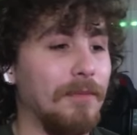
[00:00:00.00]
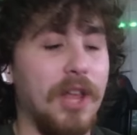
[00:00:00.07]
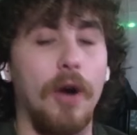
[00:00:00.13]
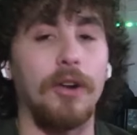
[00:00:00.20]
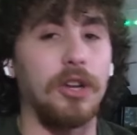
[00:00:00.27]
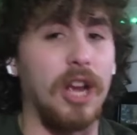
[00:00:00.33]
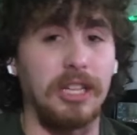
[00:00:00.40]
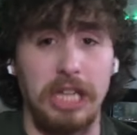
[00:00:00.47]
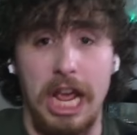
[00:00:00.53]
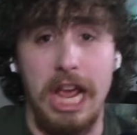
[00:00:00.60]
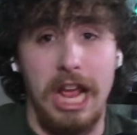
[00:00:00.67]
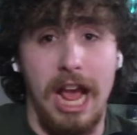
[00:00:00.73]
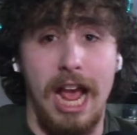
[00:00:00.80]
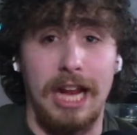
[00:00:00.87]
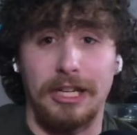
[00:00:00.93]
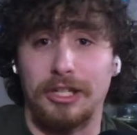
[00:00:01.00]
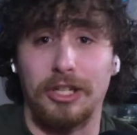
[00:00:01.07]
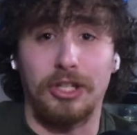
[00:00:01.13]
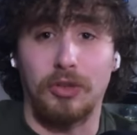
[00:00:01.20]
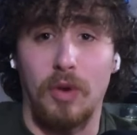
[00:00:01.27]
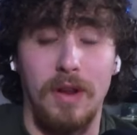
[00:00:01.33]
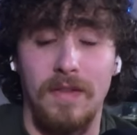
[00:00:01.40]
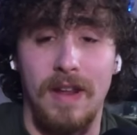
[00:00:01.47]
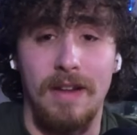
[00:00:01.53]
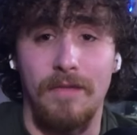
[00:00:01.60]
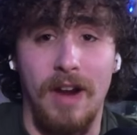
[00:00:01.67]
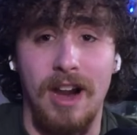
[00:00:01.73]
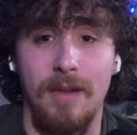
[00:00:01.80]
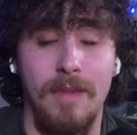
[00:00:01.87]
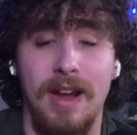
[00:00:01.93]
telling you guys AI is destroying the
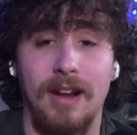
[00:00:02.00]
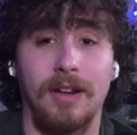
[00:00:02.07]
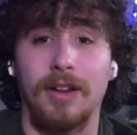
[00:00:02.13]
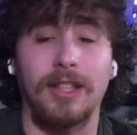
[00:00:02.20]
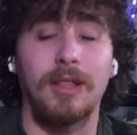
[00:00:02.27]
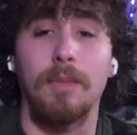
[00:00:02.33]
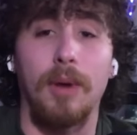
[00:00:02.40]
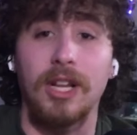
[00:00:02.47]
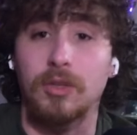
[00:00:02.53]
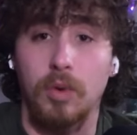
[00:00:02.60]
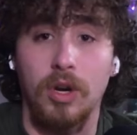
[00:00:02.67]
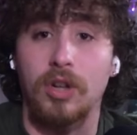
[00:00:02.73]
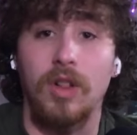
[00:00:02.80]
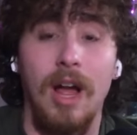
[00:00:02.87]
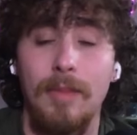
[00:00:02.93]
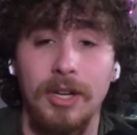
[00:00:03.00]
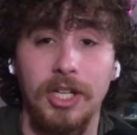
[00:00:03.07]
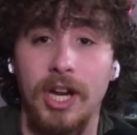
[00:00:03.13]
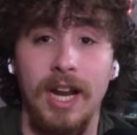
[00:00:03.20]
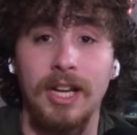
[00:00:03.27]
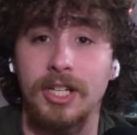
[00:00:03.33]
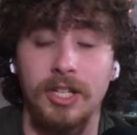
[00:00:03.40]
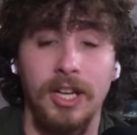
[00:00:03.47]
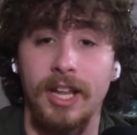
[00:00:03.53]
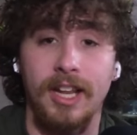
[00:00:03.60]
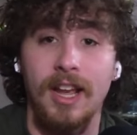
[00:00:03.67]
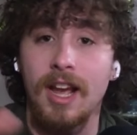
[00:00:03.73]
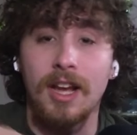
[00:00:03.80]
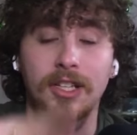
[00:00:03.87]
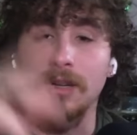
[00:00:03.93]
environment and like the buzzword climate change, and like
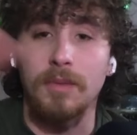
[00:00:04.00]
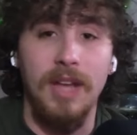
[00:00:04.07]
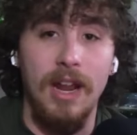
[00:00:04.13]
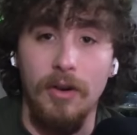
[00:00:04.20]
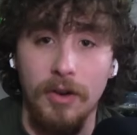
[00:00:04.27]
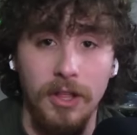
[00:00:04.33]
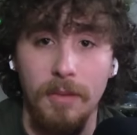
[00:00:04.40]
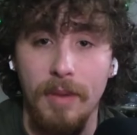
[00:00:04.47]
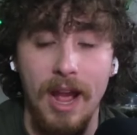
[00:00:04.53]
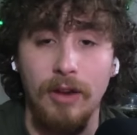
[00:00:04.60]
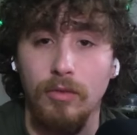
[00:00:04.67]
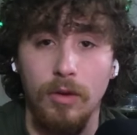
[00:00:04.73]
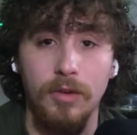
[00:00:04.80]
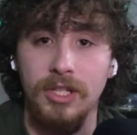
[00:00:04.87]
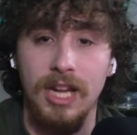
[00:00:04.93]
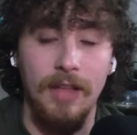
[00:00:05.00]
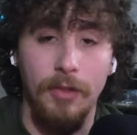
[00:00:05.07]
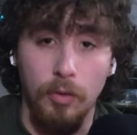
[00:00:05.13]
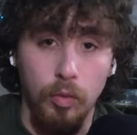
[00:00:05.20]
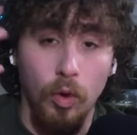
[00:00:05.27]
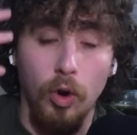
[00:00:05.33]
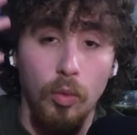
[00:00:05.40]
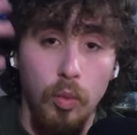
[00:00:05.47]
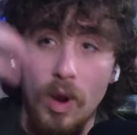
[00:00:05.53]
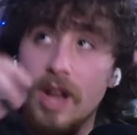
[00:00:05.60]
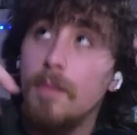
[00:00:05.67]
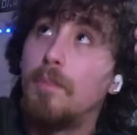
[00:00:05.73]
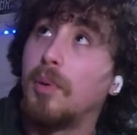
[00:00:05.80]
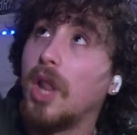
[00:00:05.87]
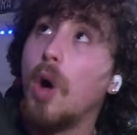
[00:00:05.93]
some Karen in the back row just had her
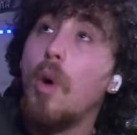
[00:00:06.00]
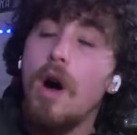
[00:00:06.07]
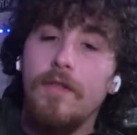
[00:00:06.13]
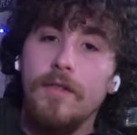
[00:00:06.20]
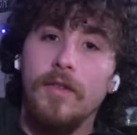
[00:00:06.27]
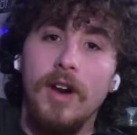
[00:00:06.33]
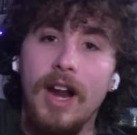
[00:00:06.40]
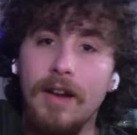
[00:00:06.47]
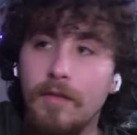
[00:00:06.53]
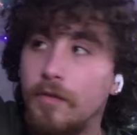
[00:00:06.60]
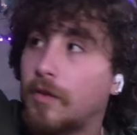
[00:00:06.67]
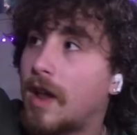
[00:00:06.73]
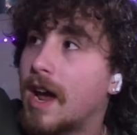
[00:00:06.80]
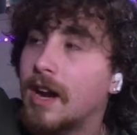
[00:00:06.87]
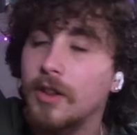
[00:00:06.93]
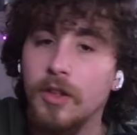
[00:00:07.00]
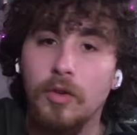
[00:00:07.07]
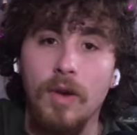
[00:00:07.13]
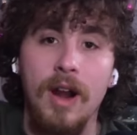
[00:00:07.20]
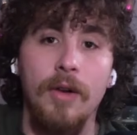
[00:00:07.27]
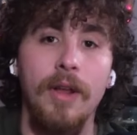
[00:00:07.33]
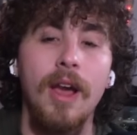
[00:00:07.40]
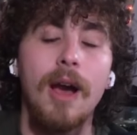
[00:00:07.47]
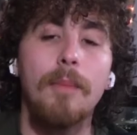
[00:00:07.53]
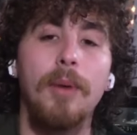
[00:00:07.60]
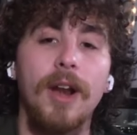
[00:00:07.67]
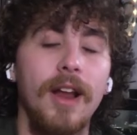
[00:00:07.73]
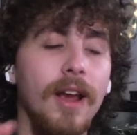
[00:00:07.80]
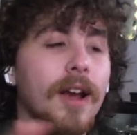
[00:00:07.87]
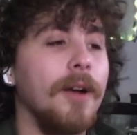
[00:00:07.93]
wig blow off of her head and fly into the crowd.
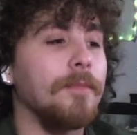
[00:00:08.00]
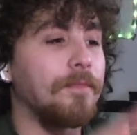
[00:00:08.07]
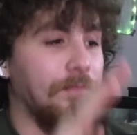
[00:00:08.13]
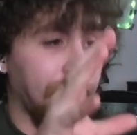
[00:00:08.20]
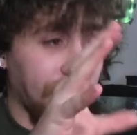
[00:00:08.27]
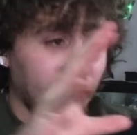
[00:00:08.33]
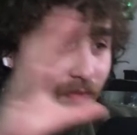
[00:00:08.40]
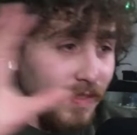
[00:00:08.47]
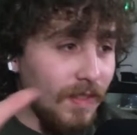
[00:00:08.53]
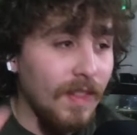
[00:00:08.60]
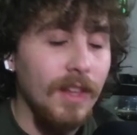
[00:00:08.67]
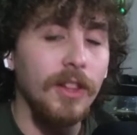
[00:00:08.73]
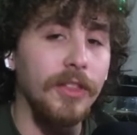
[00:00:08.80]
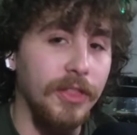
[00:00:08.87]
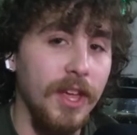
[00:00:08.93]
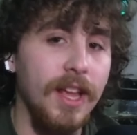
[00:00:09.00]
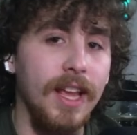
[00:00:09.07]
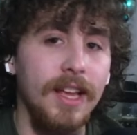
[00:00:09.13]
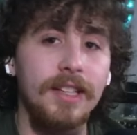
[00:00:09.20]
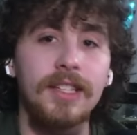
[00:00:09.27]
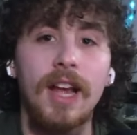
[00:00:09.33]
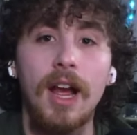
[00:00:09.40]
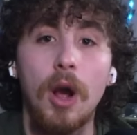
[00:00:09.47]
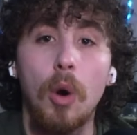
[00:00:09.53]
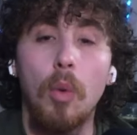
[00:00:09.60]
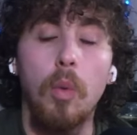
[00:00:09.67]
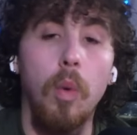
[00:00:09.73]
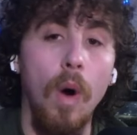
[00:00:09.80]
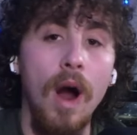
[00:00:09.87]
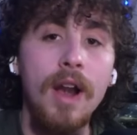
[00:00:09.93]
But the thing is,
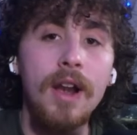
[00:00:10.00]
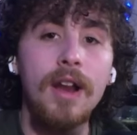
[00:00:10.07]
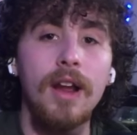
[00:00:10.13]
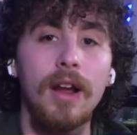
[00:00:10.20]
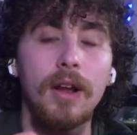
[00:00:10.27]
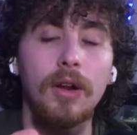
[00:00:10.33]
one